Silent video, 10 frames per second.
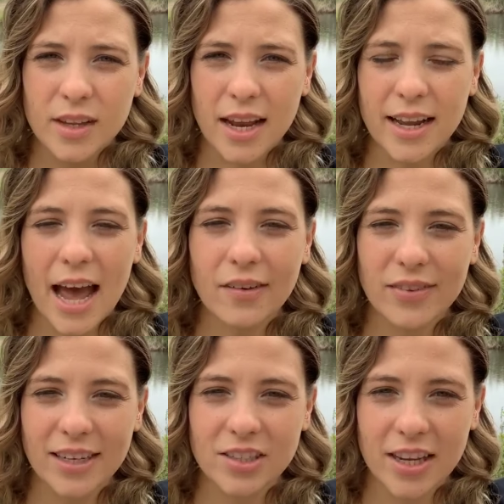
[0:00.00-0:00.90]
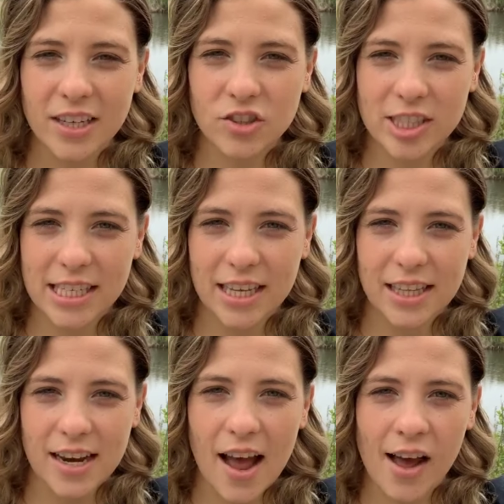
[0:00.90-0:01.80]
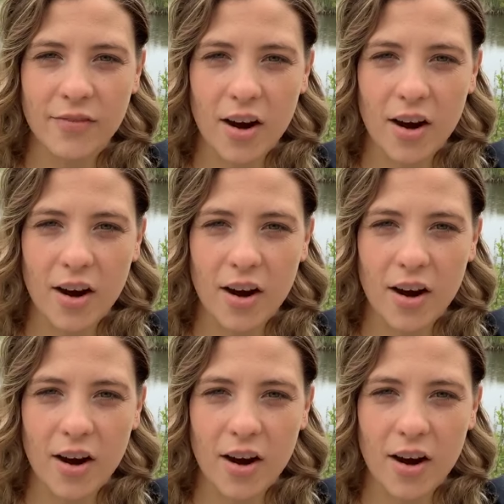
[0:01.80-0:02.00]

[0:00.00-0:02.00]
And catfish, interestingly enough,